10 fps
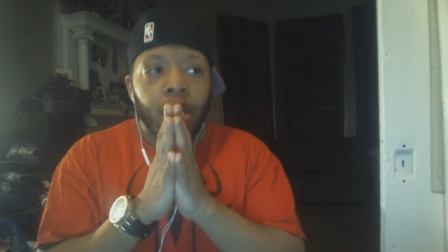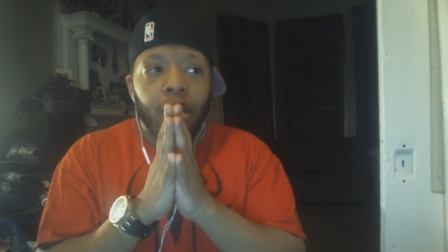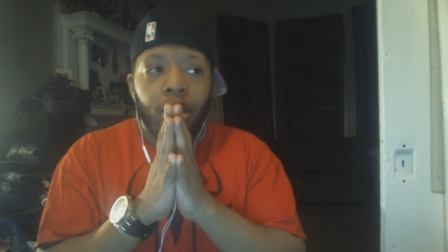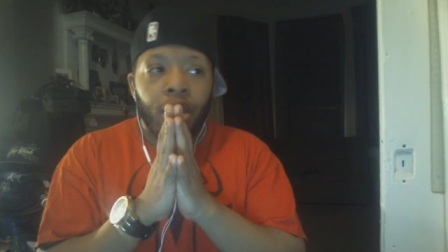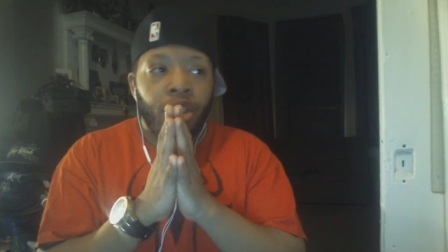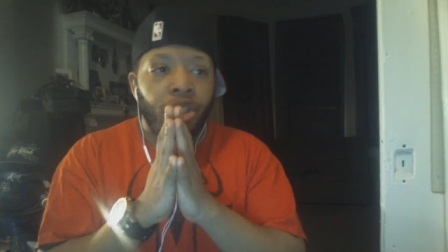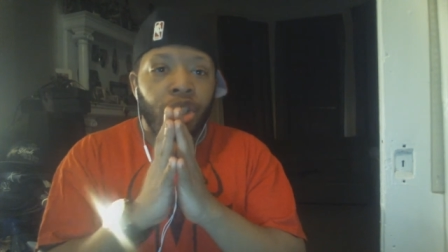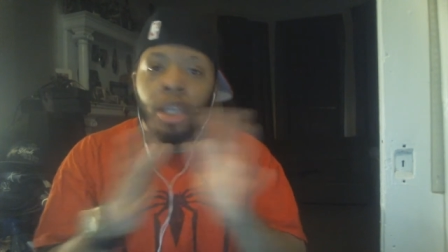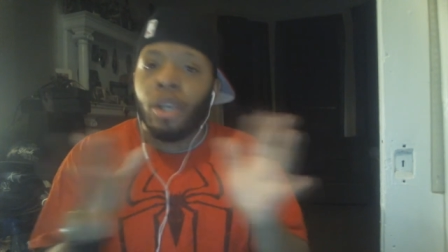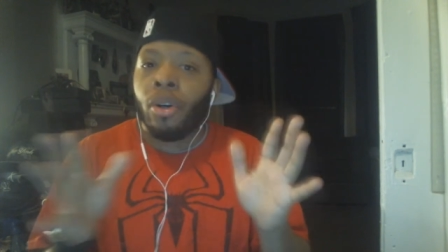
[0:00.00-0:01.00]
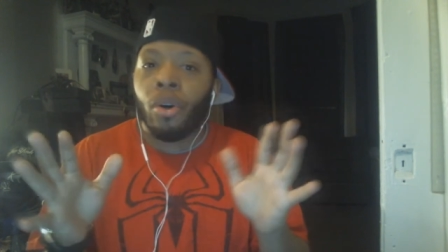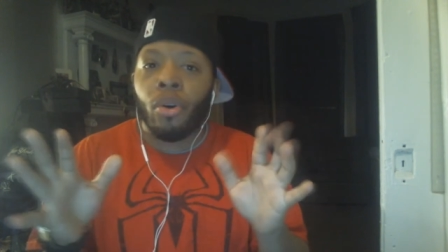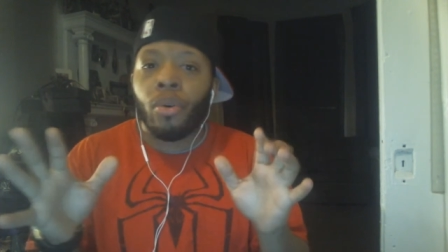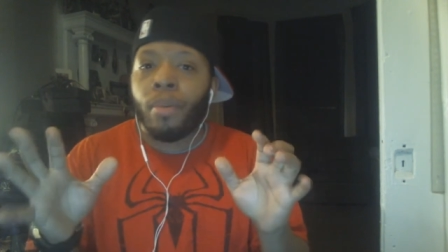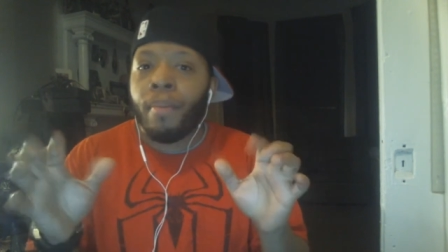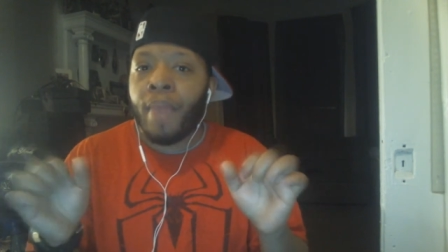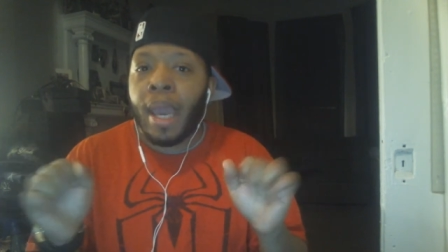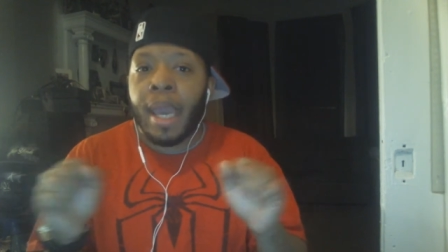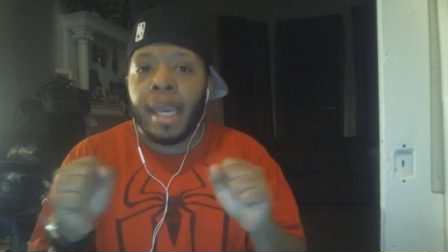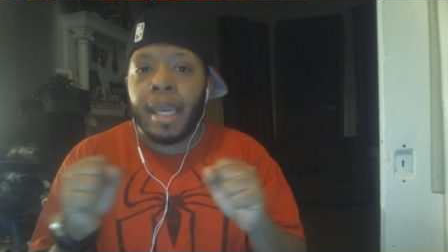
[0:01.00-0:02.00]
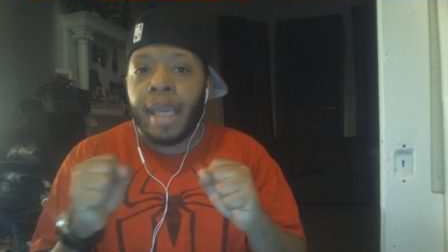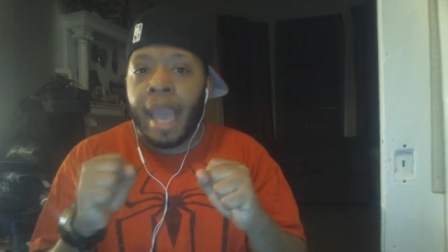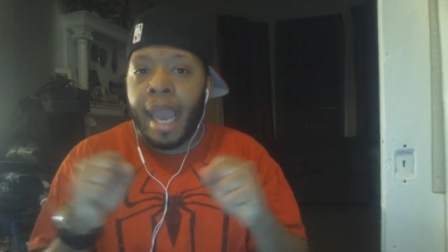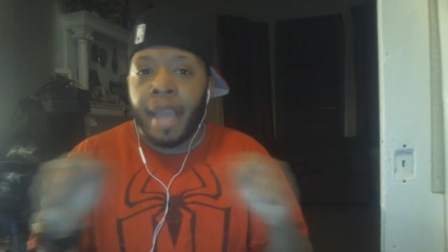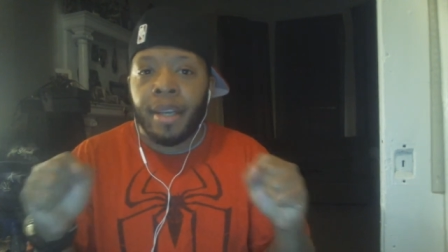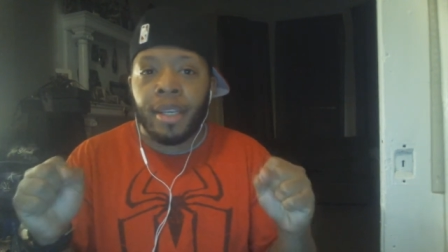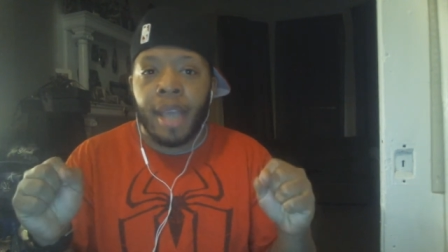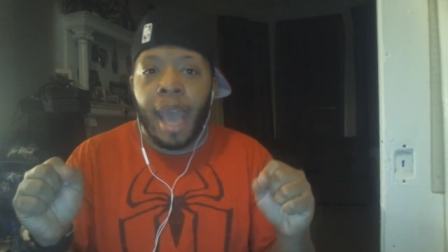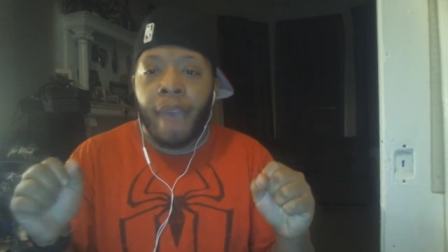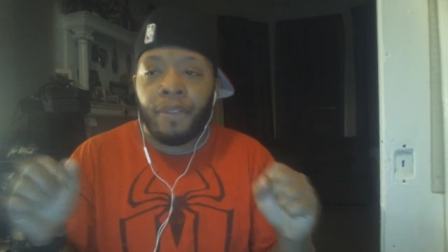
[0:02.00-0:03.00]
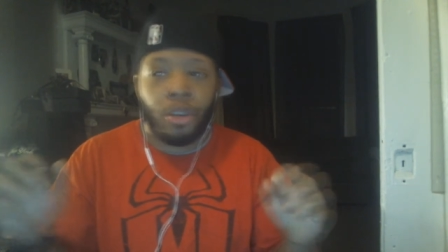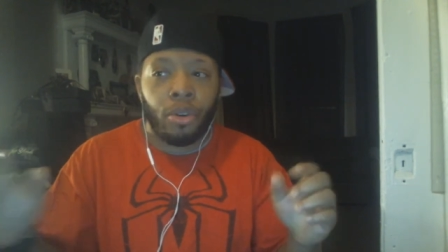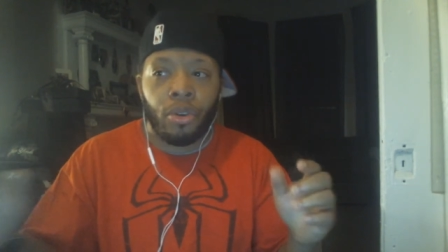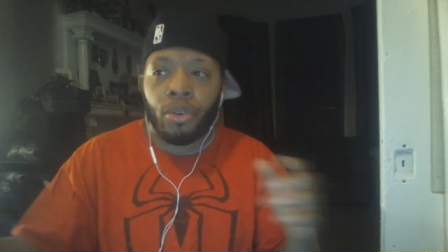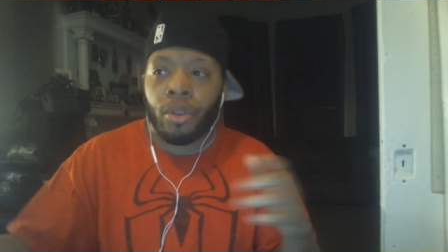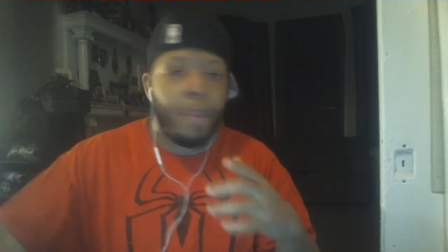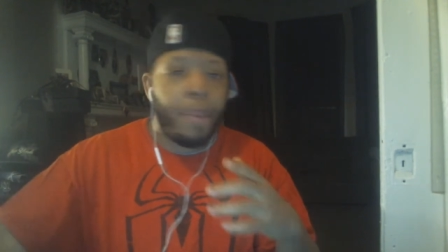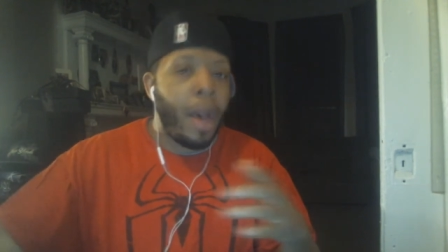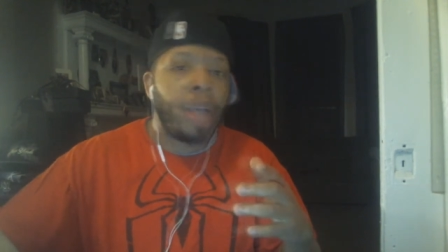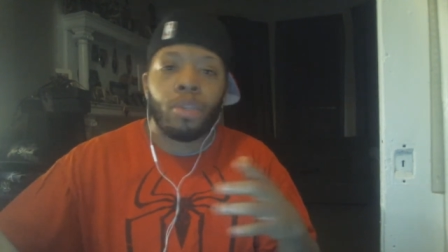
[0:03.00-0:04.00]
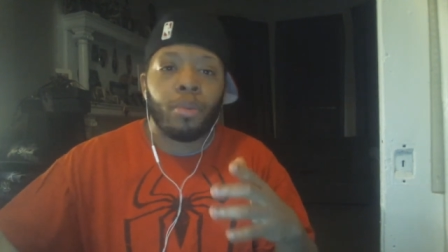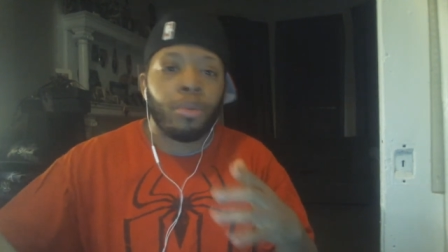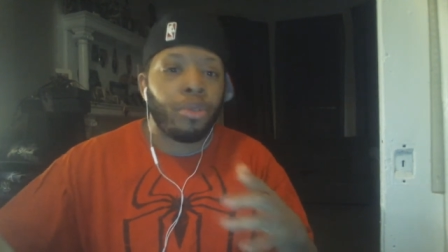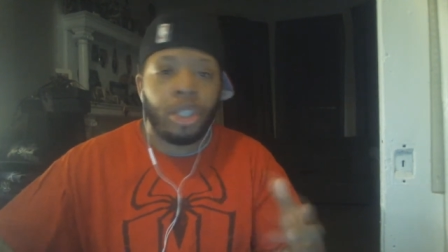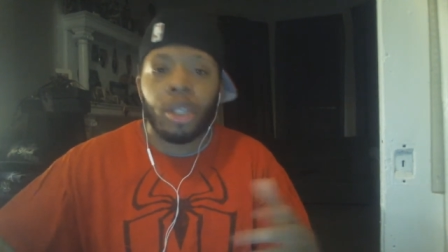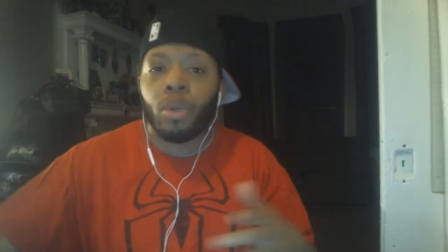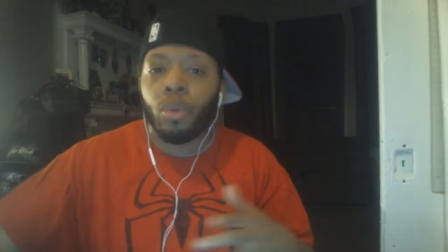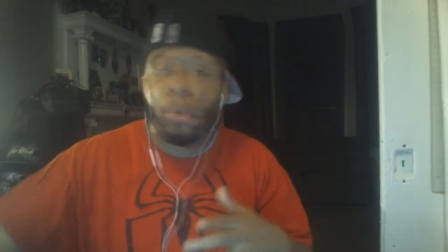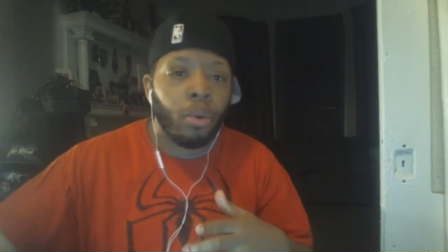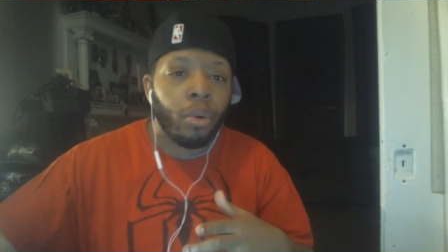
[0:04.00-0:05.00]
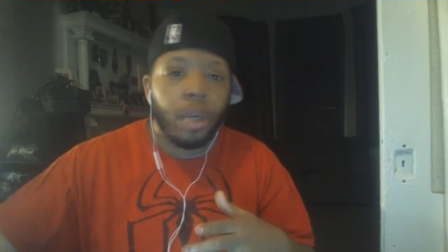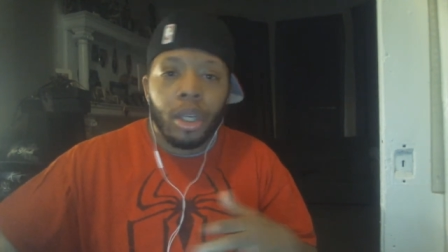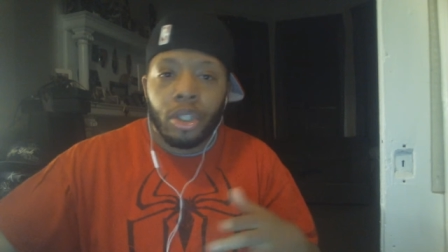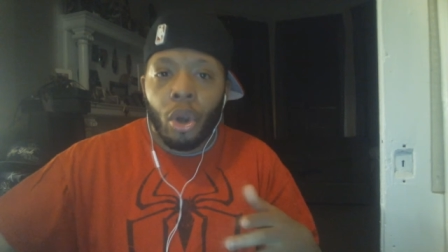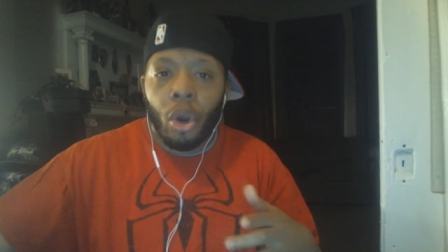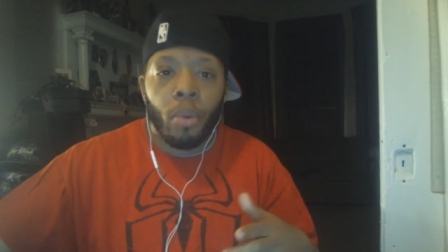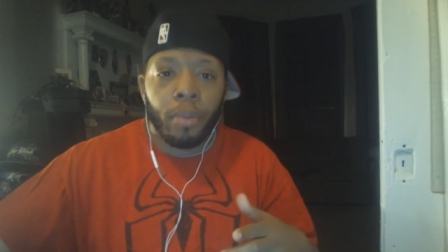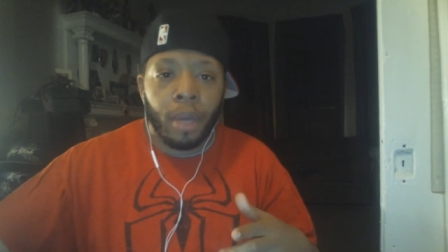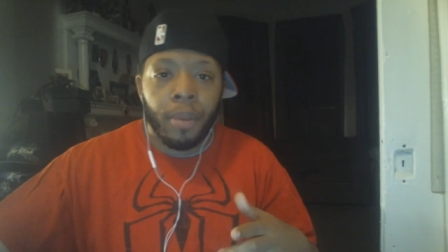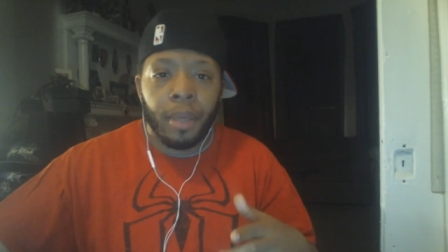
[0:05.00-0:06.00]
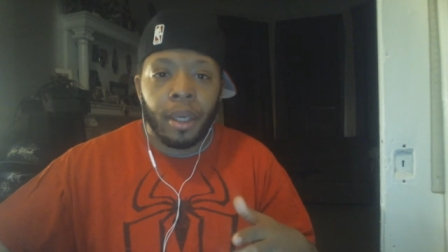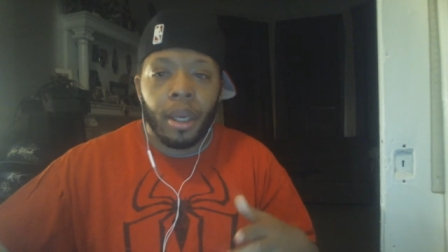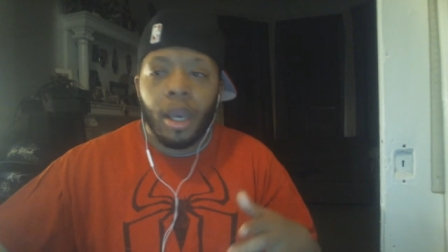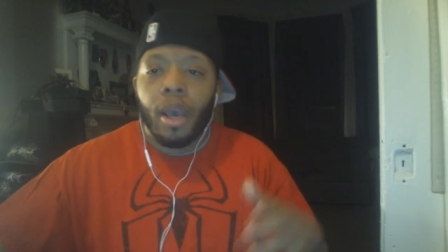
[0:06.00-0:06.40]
this deal may end after the possible sequel to Homecoming.